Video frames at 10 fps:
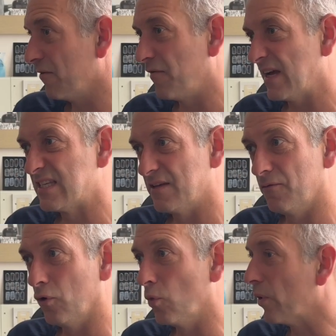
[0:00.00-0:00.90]

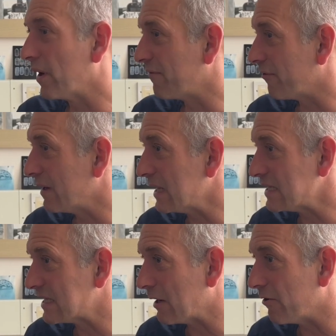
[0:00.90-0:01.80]
festival or whatever it
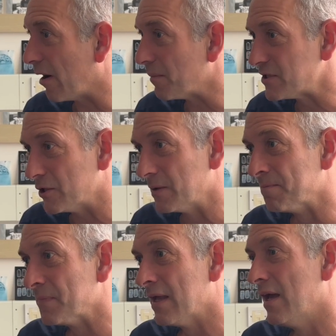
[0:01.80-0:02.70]
is they were up to.
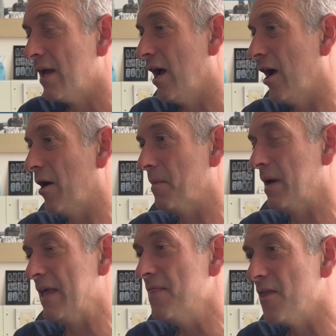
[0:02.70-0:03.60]

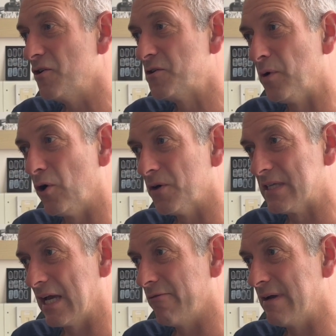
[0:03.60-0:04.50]
In those pots
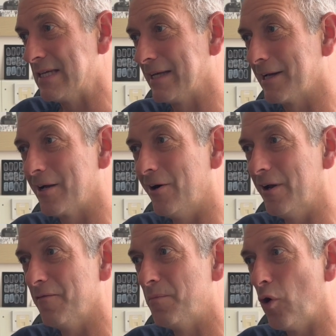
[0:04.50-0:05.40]
they're eating a
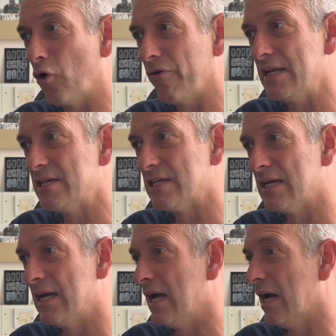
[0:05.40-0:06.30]
kind of porridge,
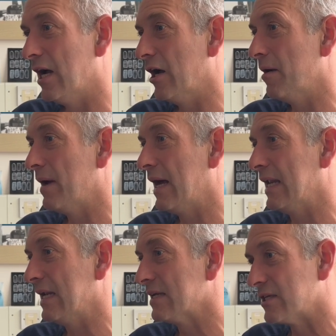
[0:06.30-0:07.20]

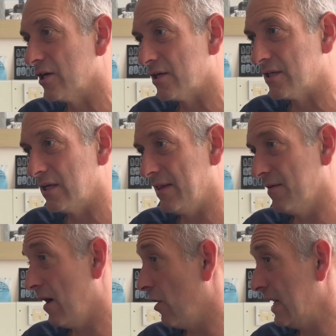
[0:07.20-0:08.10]
and in
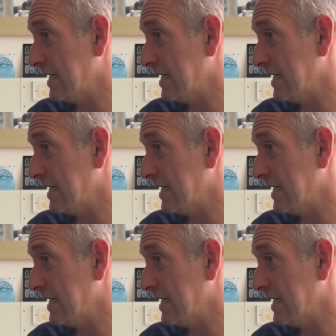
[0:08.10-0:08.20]
the highly